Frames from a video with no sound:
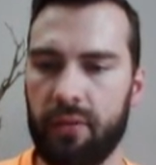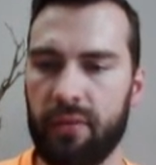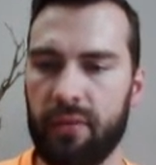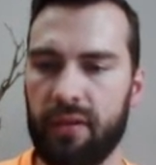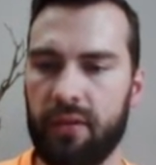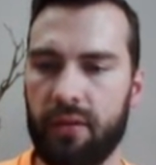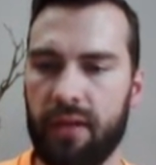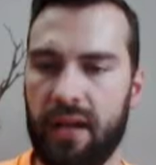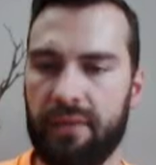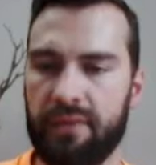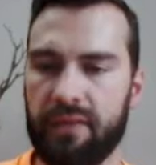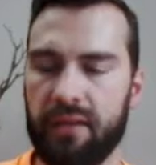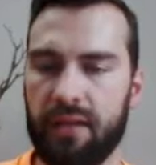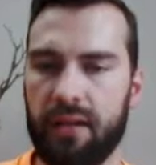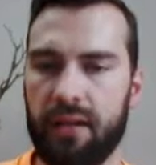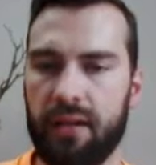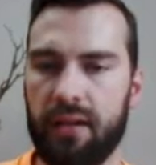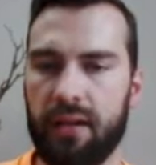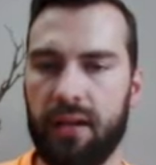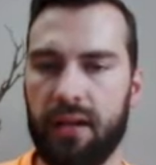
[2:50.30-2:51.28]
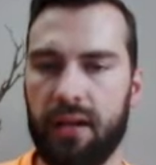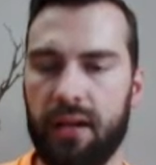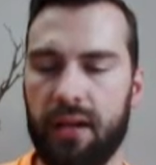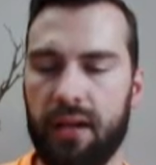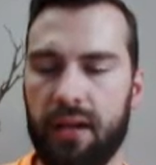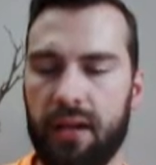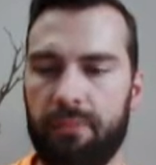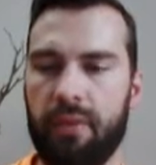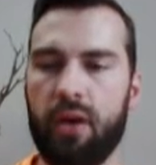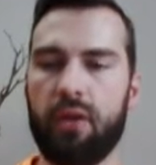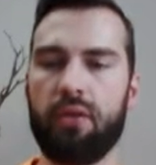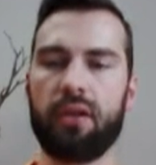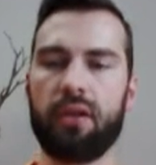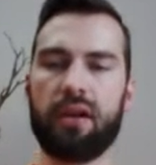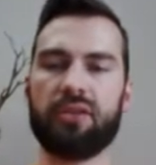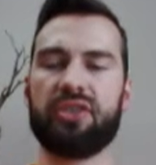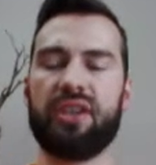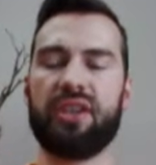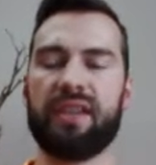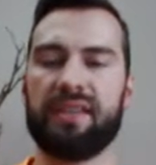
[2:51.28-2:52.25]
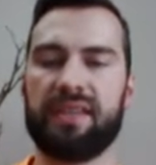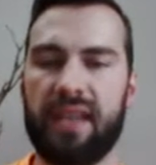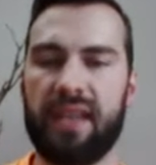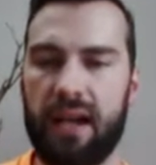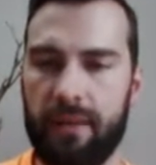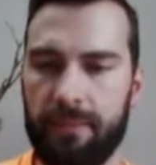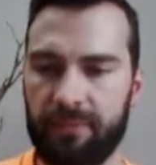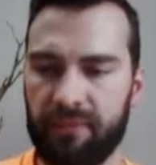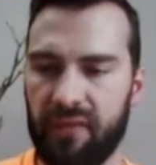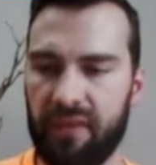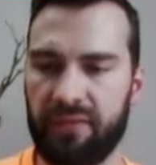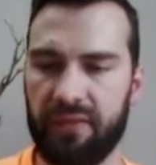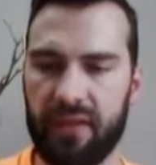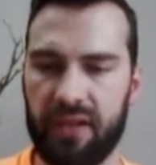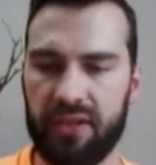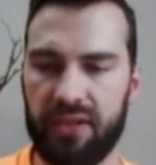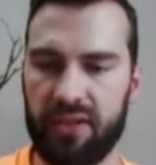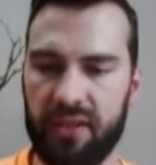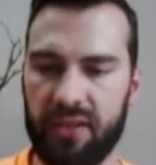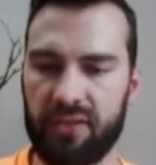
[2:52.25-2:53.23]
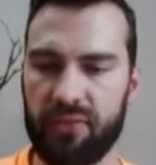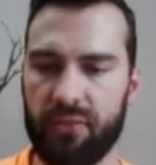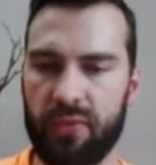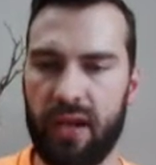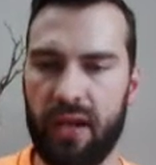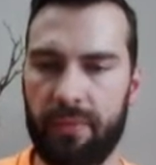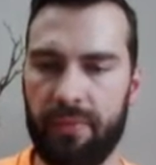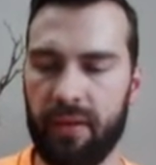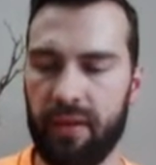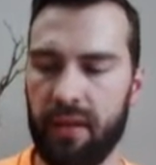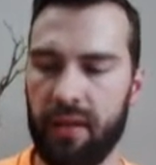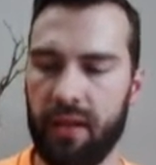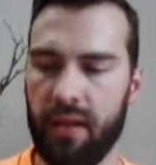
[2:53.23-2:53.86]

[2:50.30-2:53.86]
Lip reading: We don't have to poke our chest out to finish this rep.